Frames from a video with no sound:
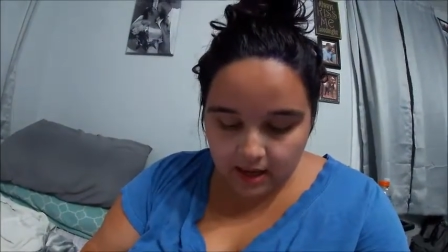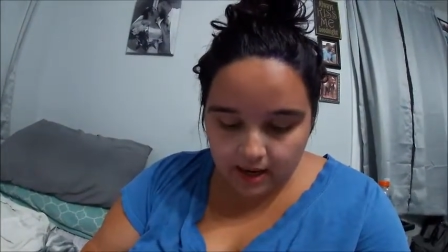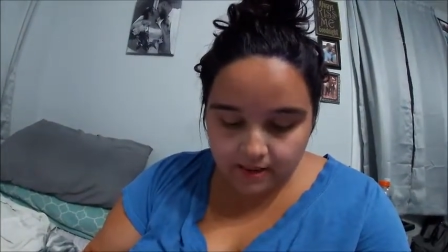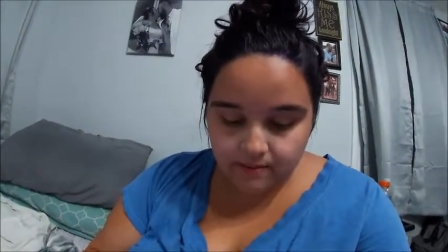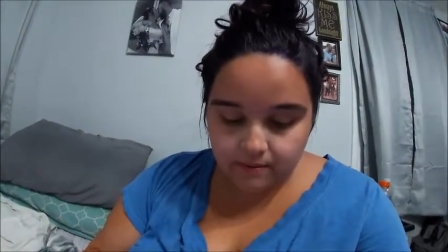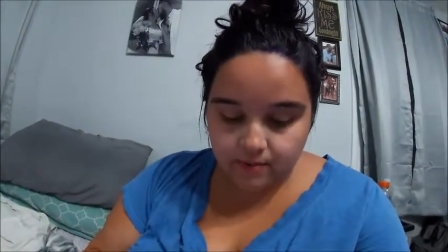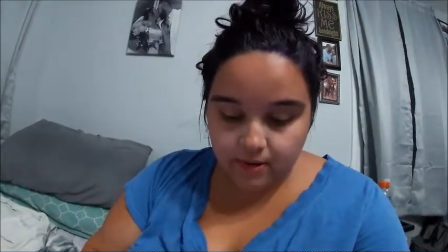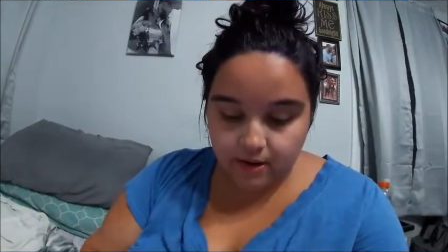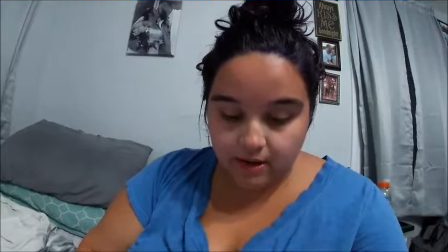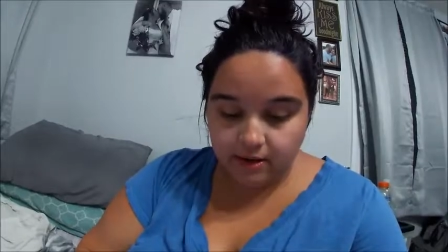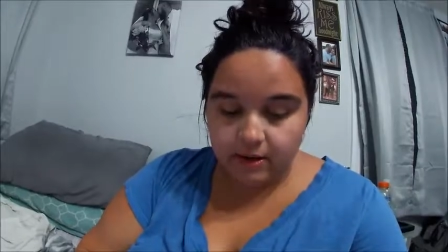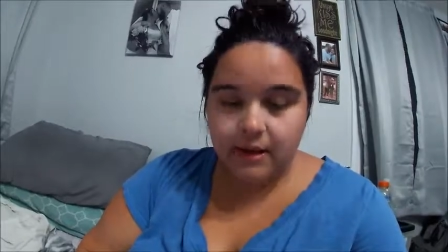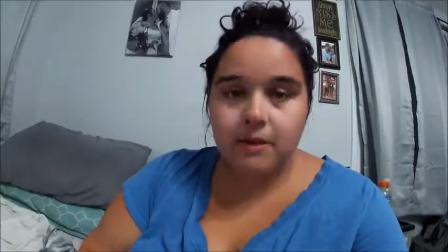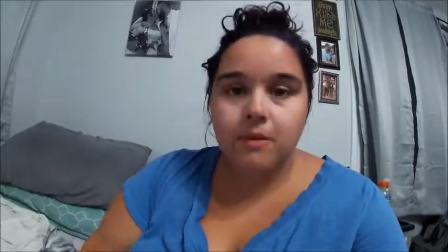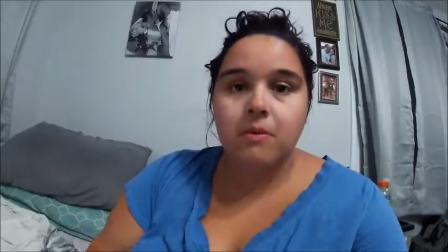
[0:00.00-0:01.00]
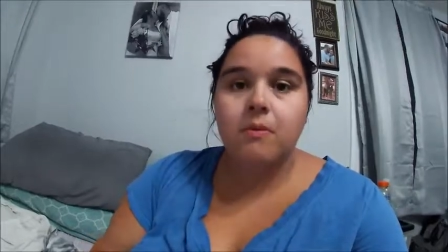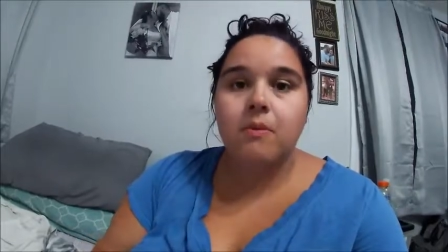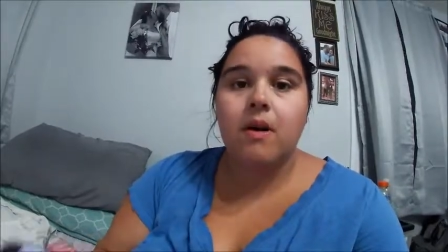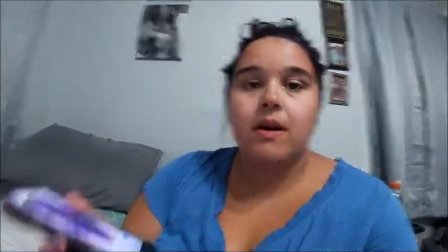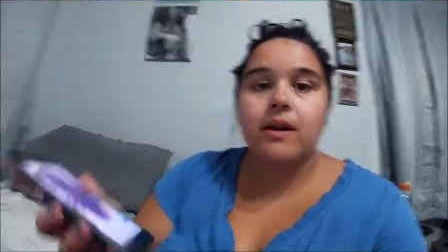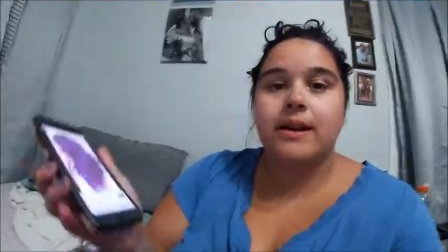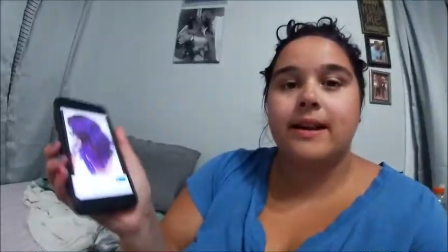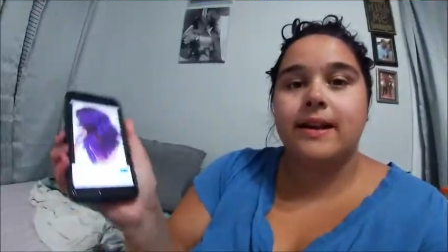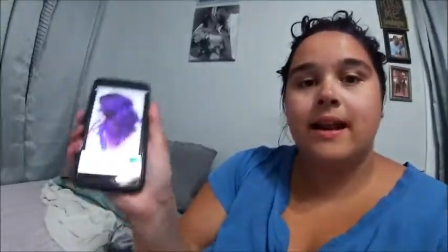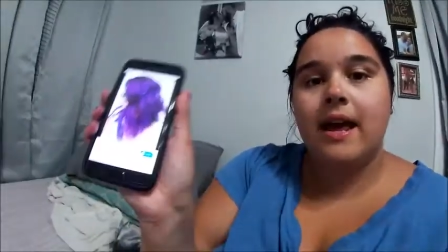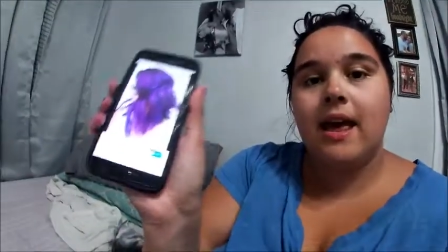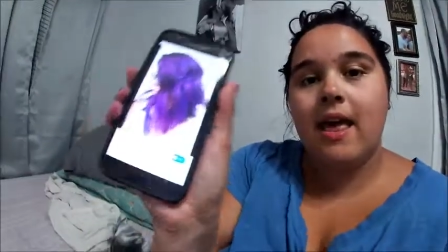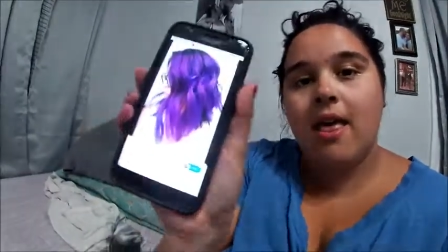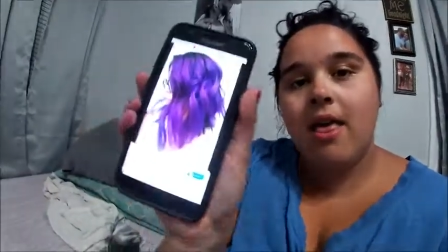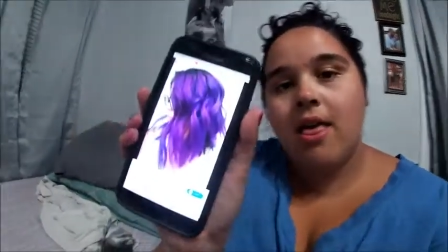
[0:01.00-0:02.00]
I really wanted
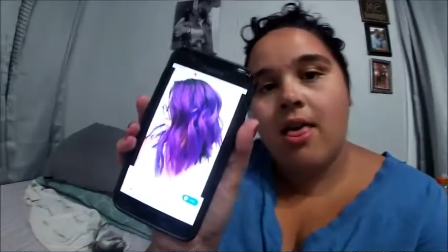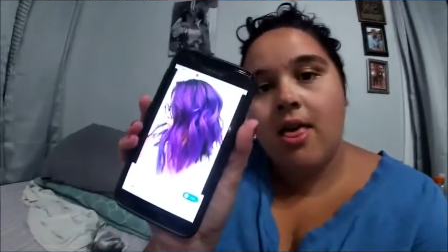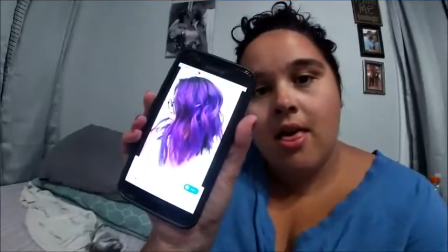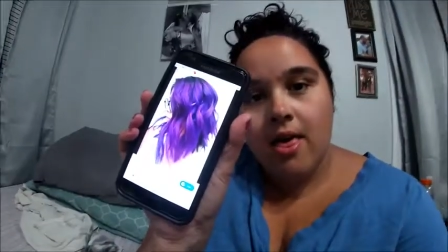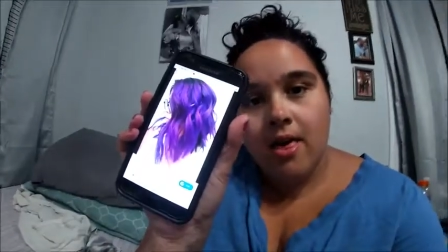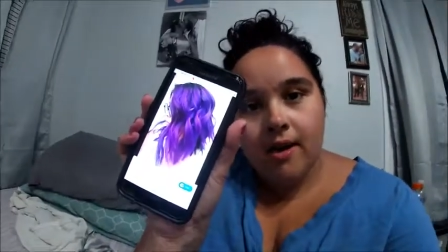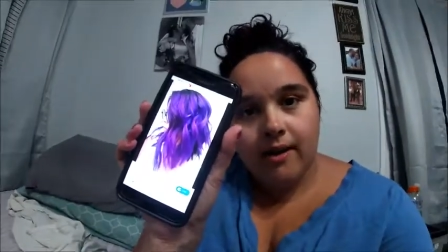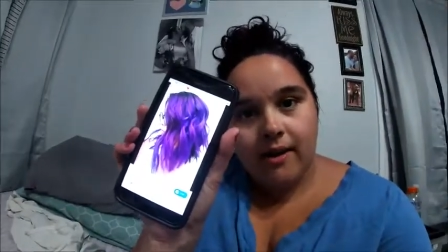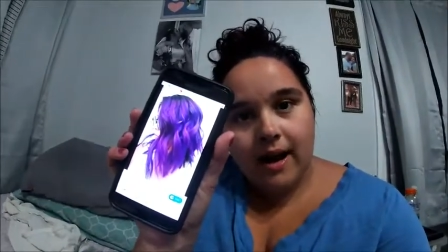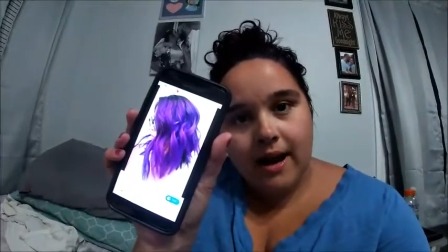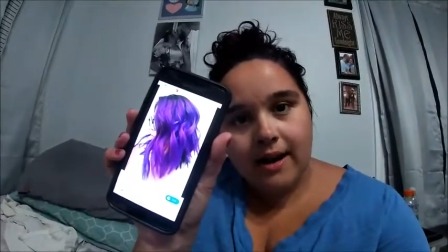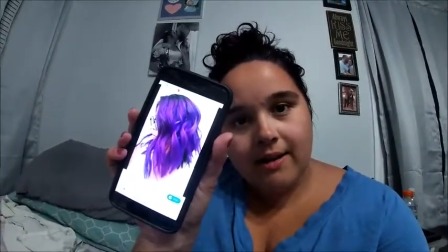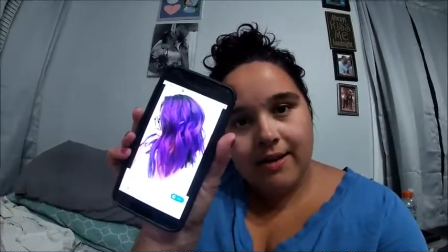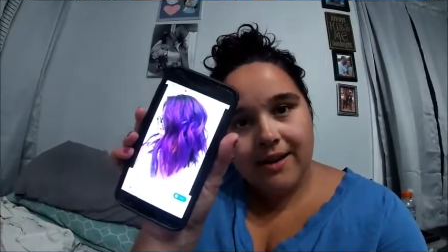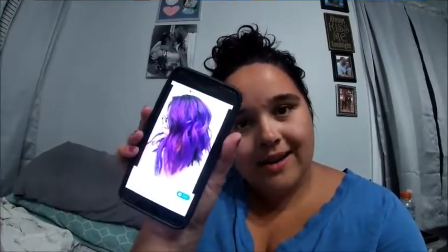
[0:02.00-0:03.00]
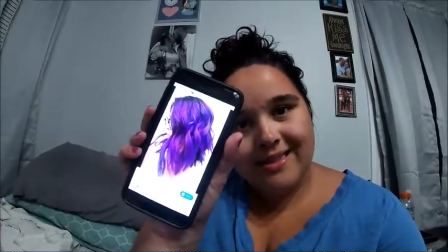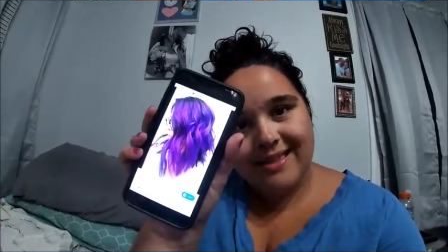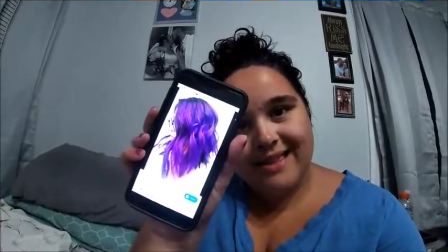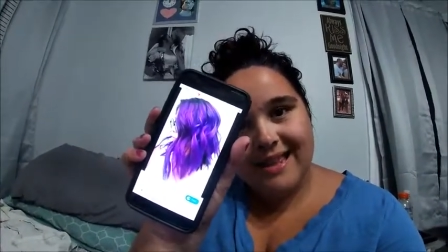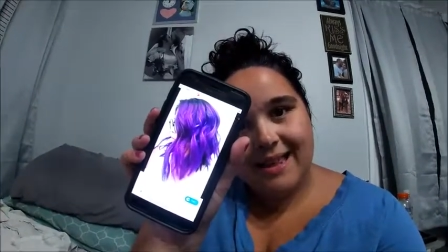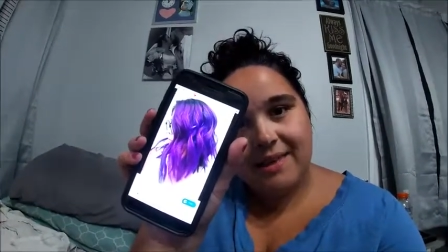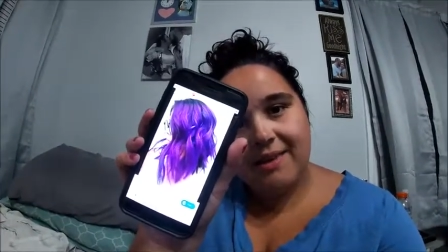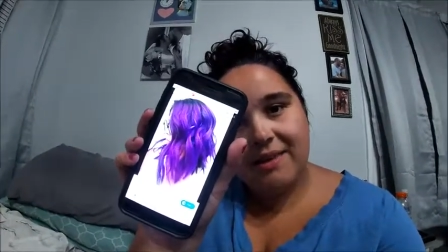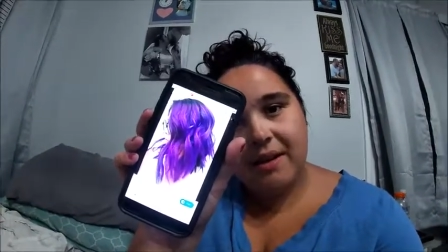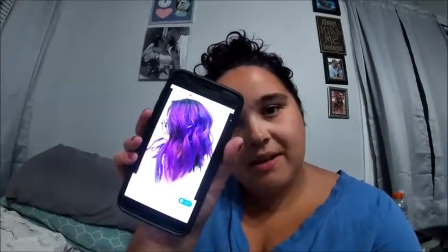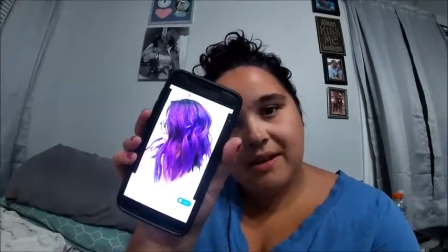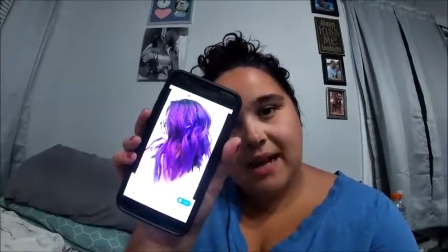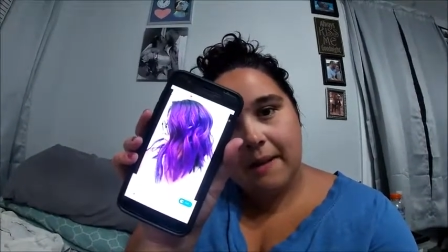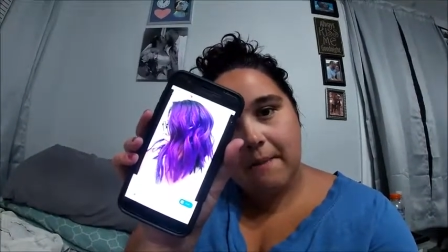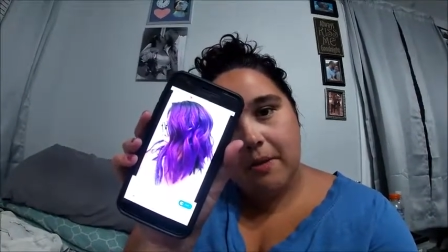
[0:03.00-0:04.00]
kind of like this
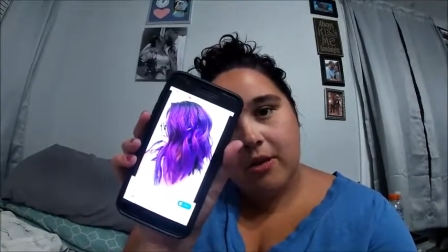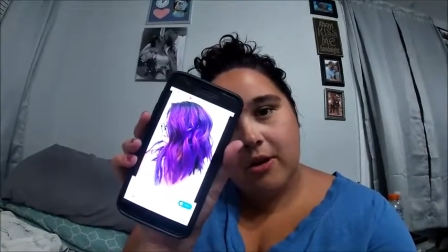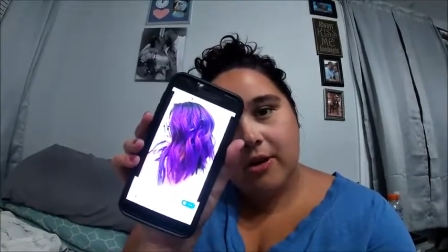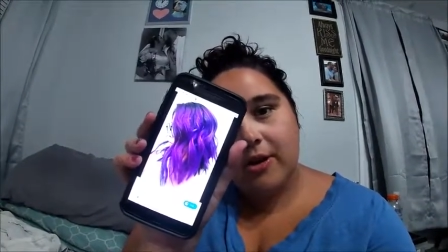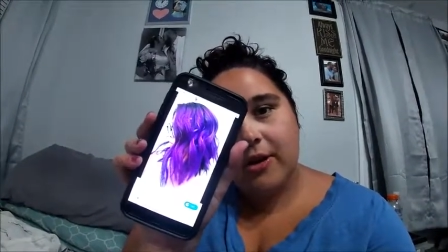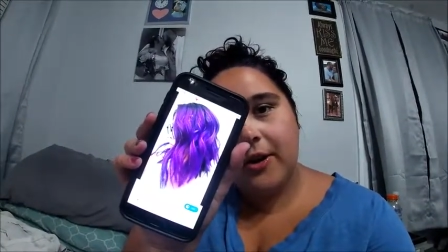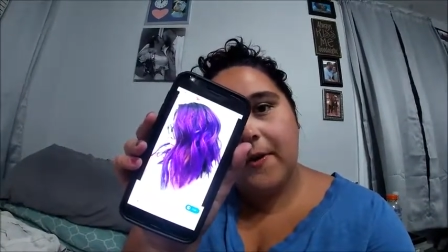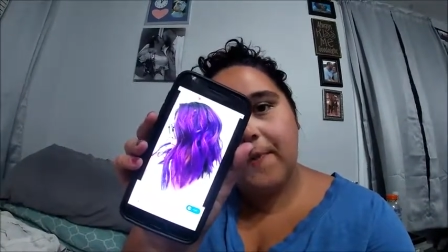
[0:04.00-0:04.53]
type of look.